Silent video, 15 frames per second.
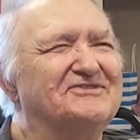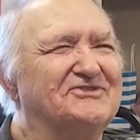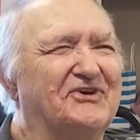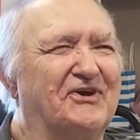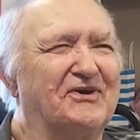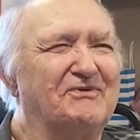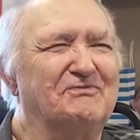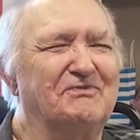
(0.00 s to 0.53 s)

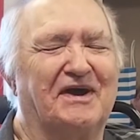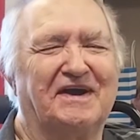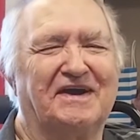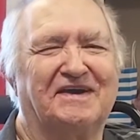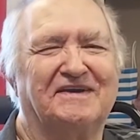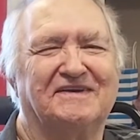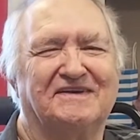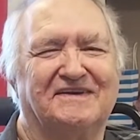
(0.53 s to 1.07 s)
Sorry,
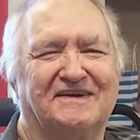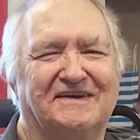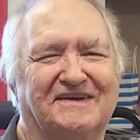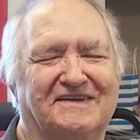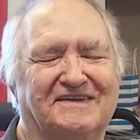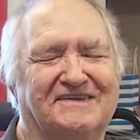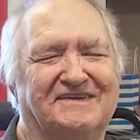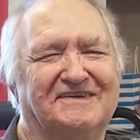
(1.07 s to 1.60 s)
Mike.
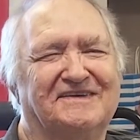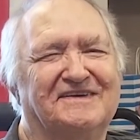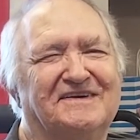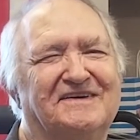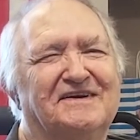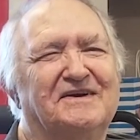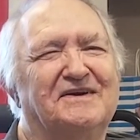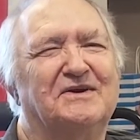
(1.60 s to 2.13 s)
and
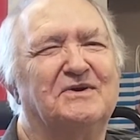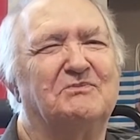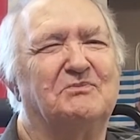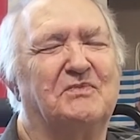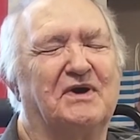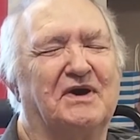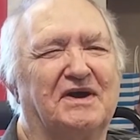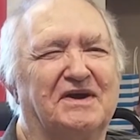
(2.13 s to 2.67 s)

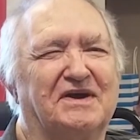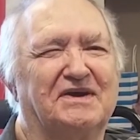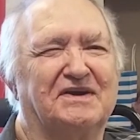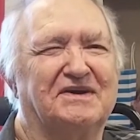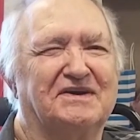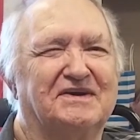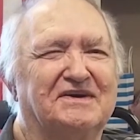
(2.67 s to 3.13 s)
my